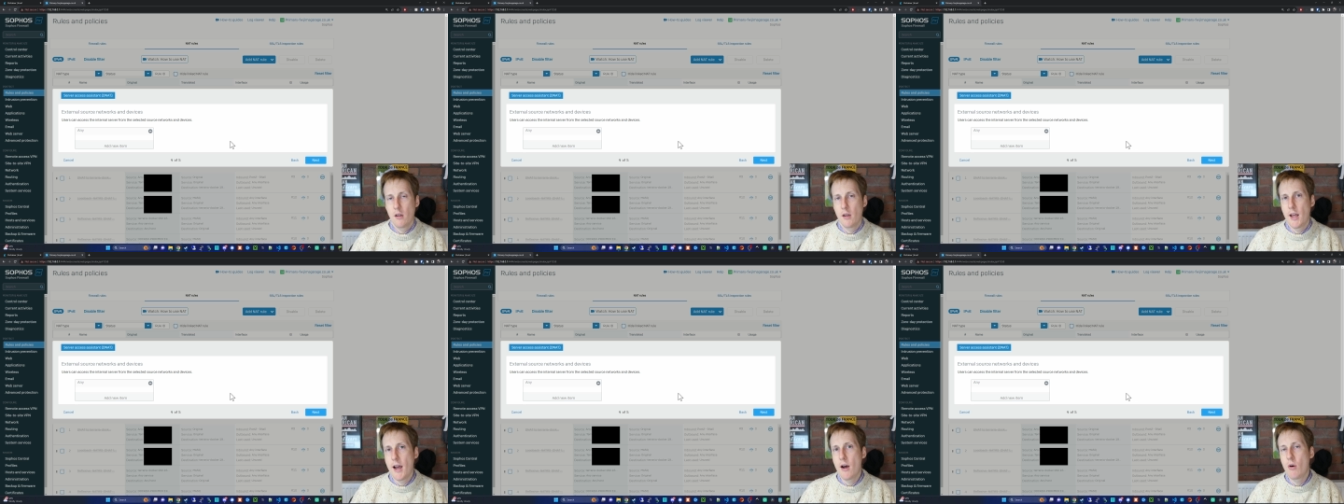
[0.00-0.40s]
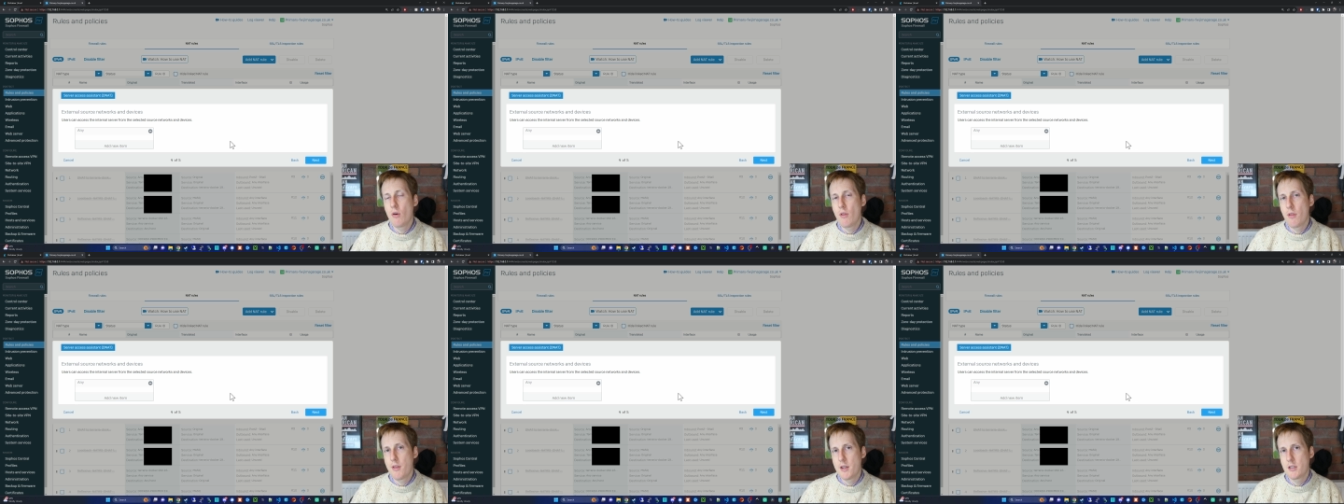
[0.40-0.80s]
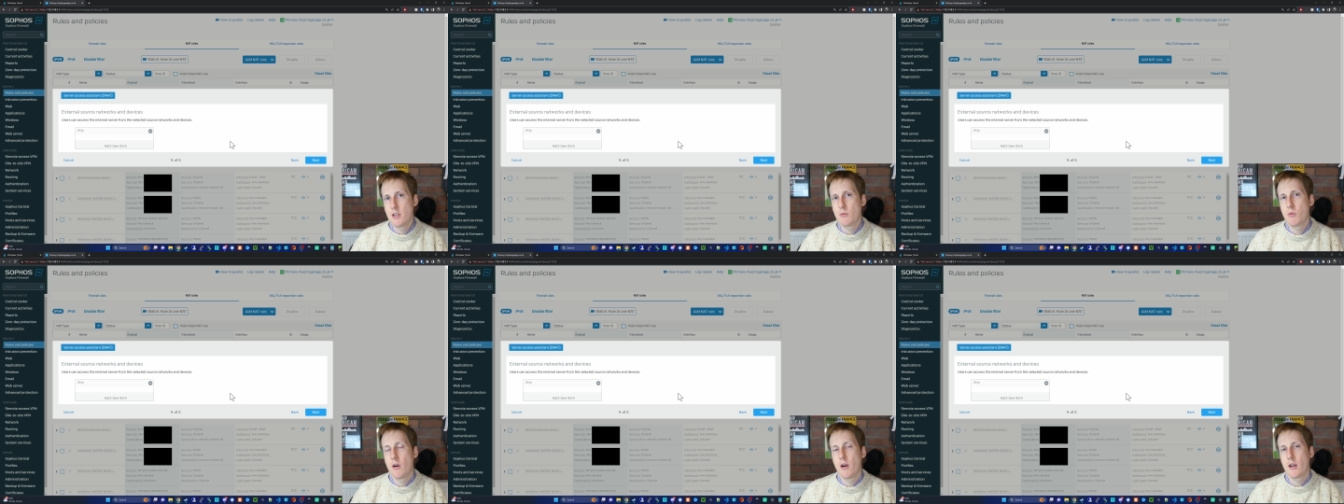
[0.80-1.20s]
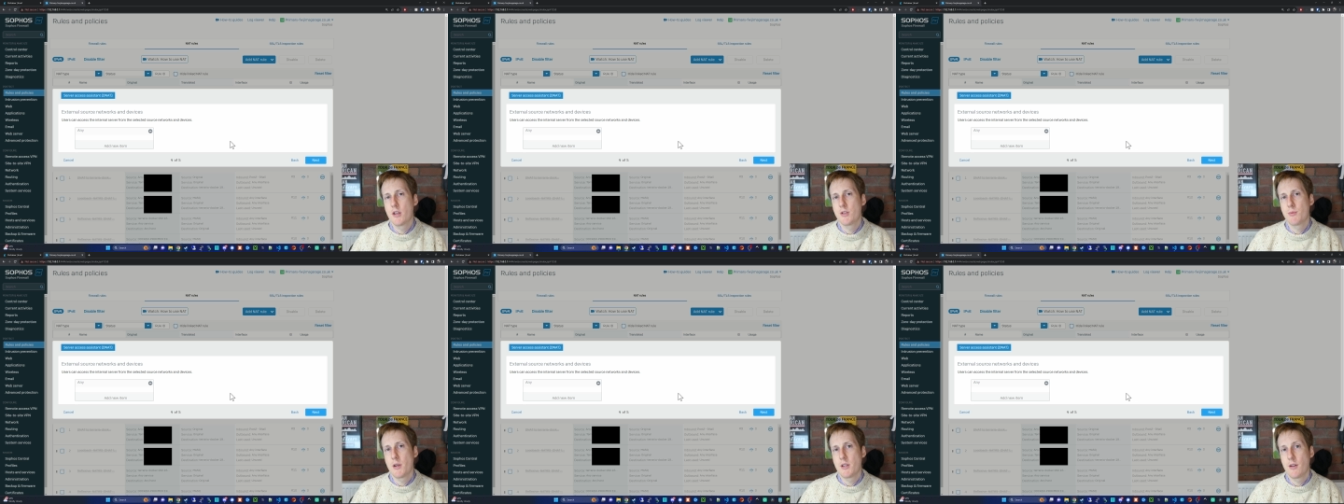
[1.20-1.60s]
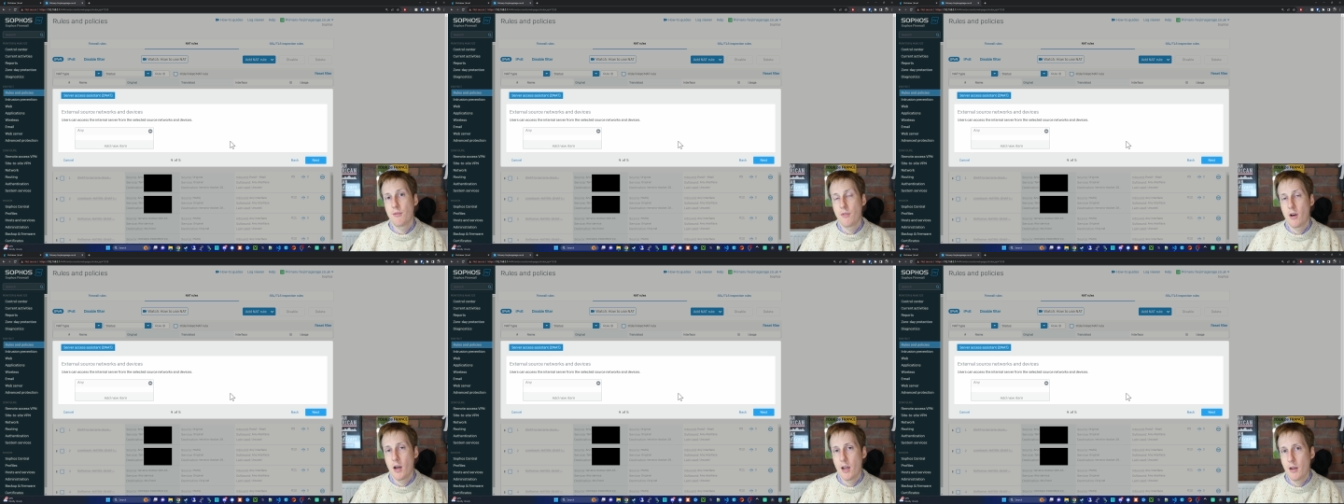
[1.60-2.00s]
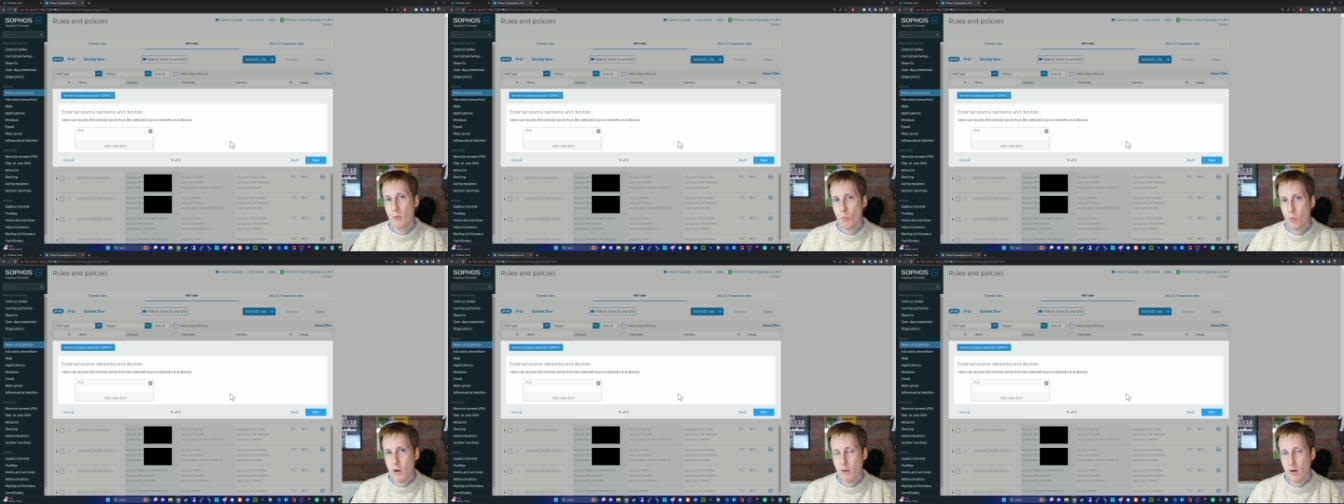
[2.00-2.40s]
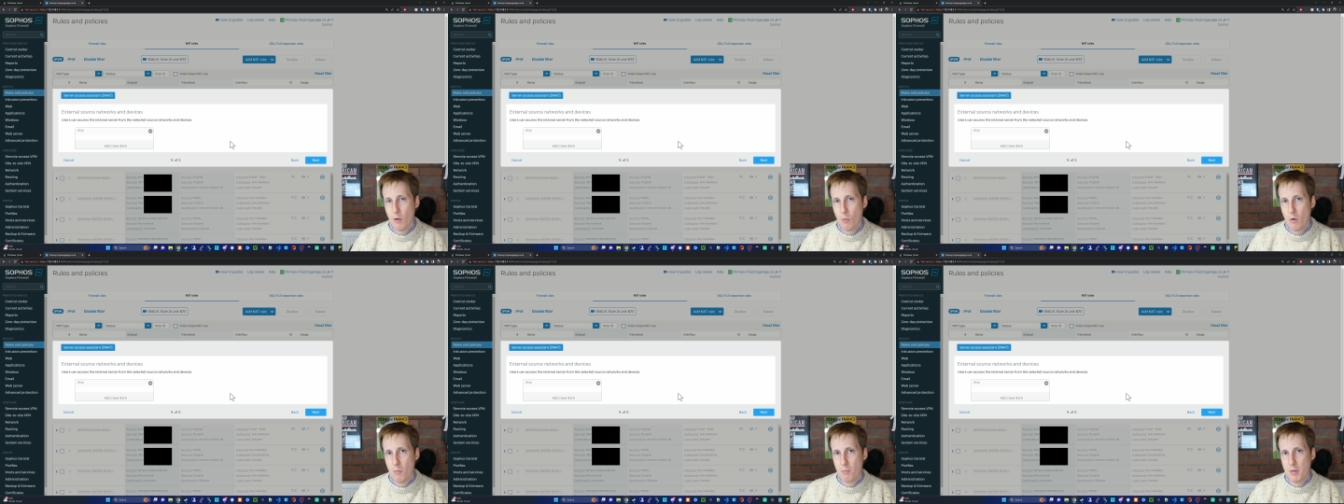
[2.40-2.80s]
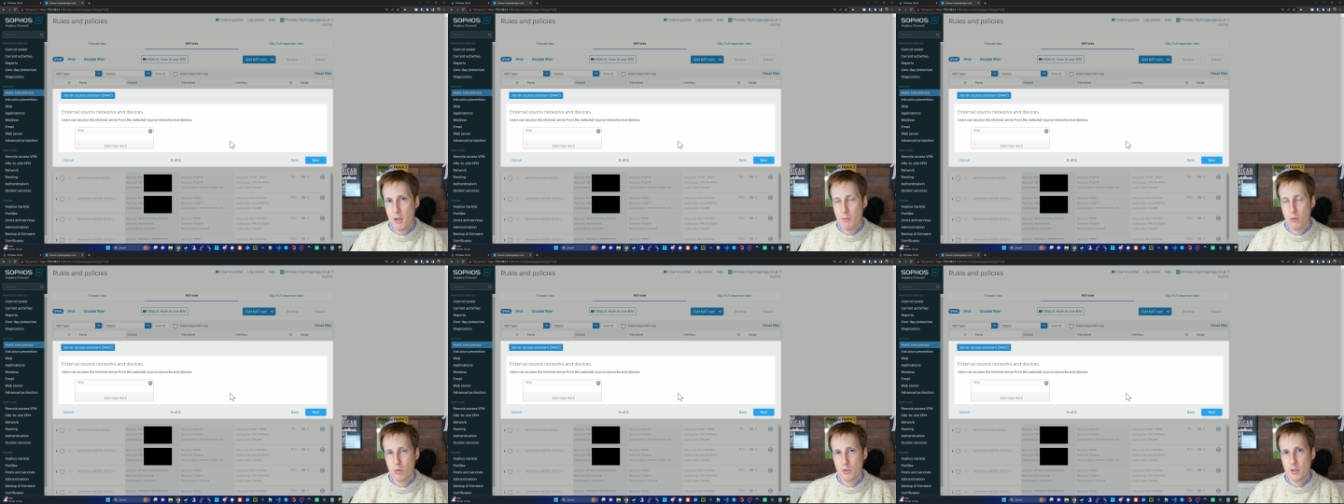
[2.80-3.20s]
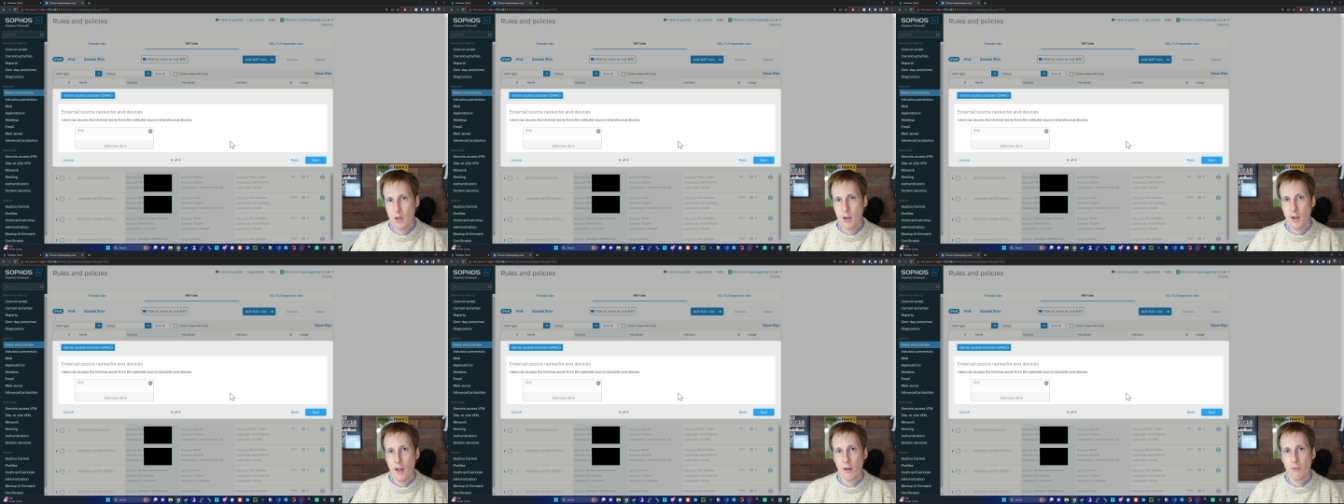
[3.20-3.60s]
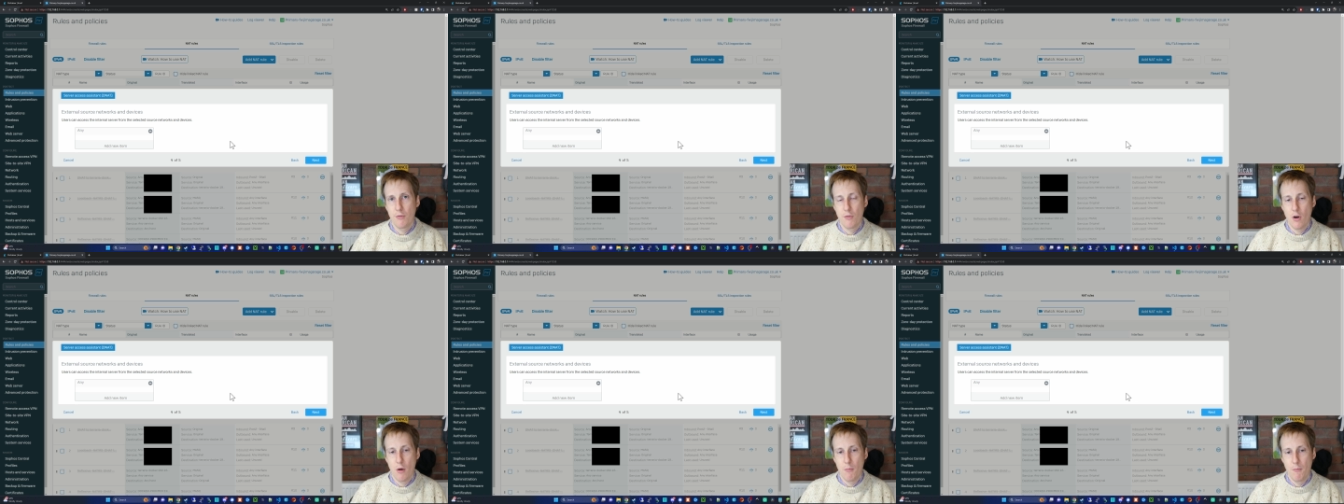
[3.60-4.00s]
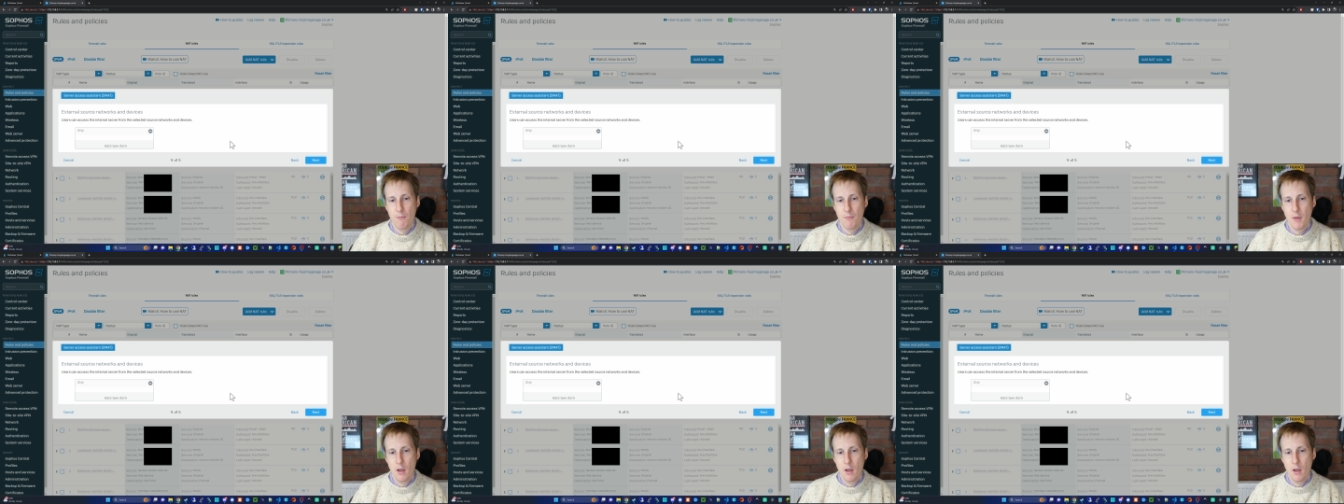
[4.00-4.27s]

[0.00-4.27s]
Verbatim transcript: Now this is where I can specify where I want people to connect from.